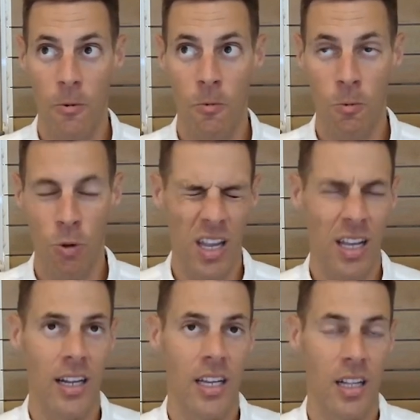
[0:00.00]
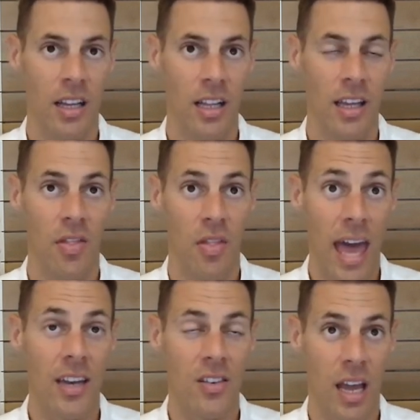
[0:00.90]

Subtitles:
really clearly that